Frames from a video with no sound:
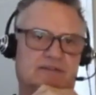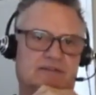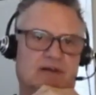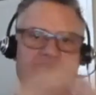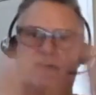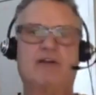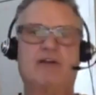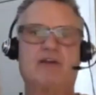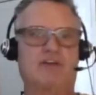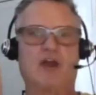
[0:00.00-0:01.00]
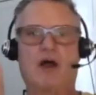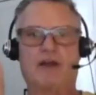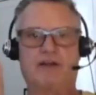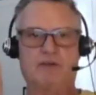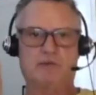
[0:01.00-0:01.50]
a very flawed
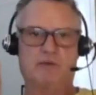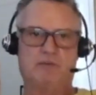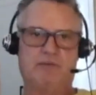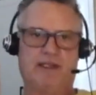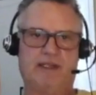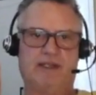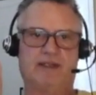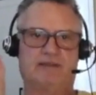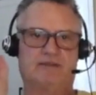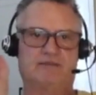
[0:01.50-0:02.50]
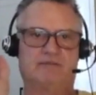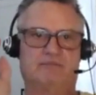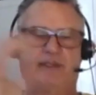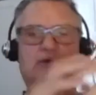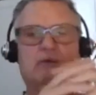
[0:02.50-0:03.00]
human being. Peter,
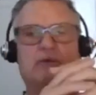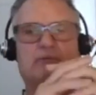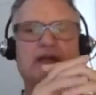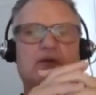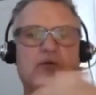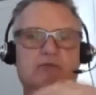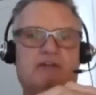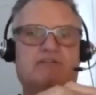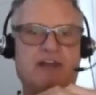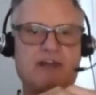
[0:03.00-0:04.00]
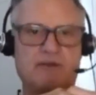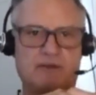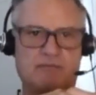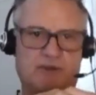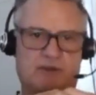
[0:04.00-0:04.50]
Peter was my favorite
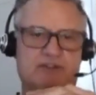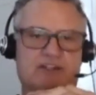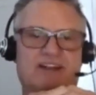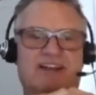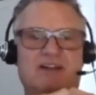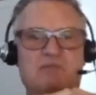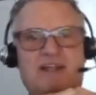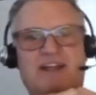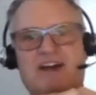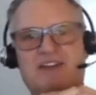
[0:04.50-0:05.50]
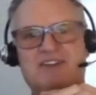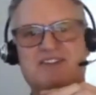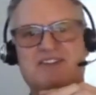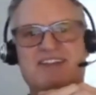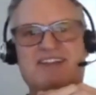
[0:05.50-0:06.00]
person because
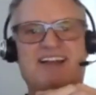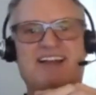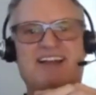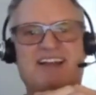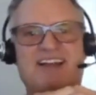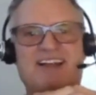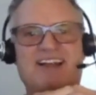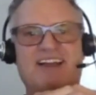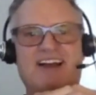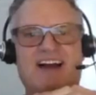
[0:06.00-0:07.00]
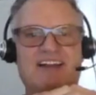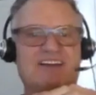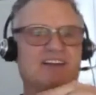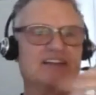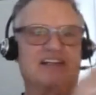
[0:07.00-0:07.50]
I looked at him and I said,
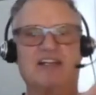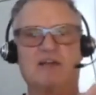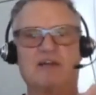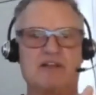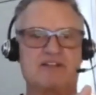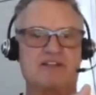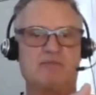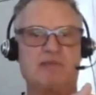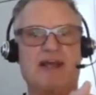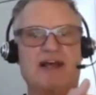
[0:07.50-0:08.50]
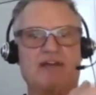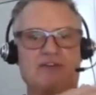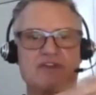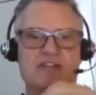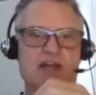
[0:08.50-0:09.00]
man, if this guy made it, I got a
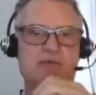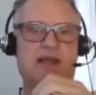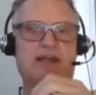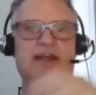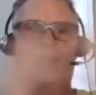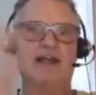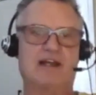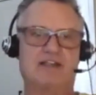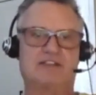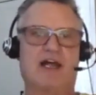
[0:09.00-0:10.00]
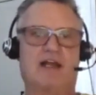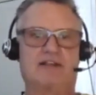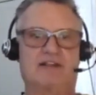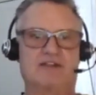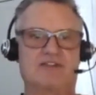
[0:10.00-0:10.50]
shot at this.
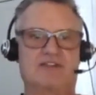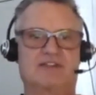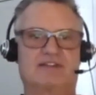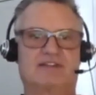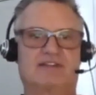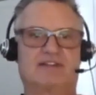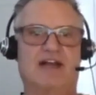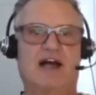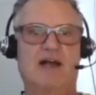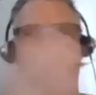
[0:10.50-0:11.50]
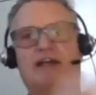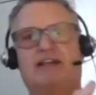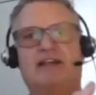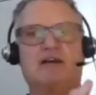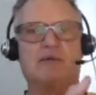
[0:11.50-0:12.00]
I'm like him. I got all
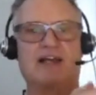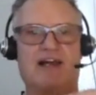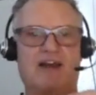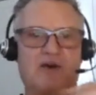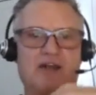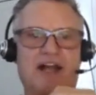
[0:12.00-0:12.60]
kinds of flaws.